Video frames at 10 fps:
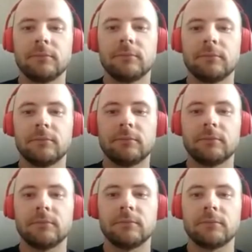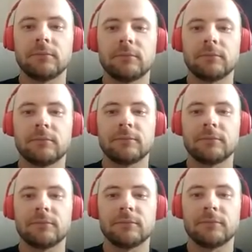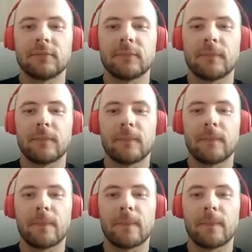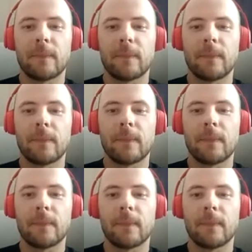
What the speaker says: (not speaking)